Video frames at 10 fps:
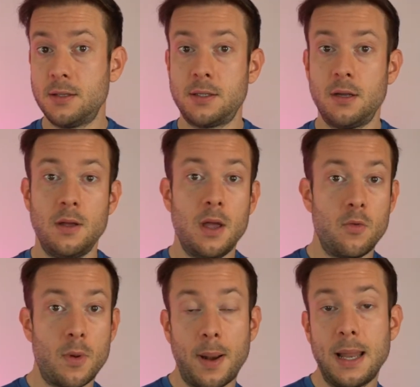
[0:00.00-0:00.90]
So
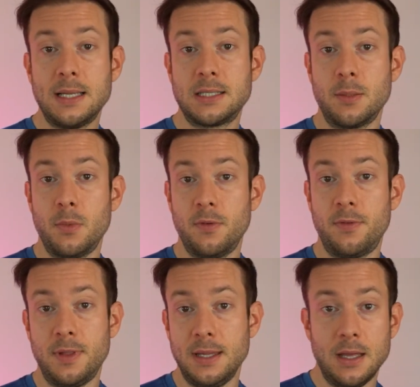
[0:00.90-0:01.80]
replace some of
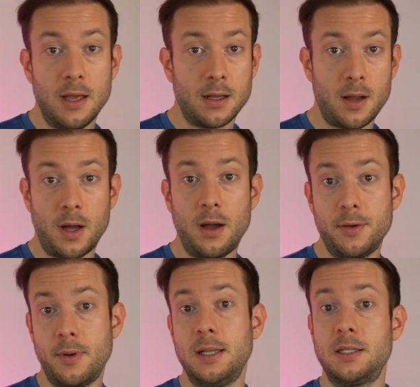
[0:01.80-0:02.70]
the
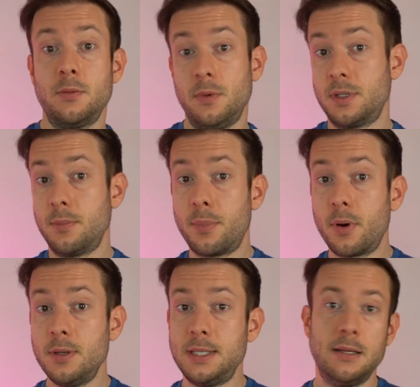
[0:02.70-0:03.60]
carbohydrates with some
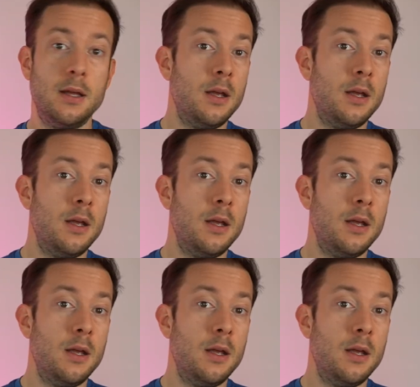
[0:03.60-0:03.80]
protein.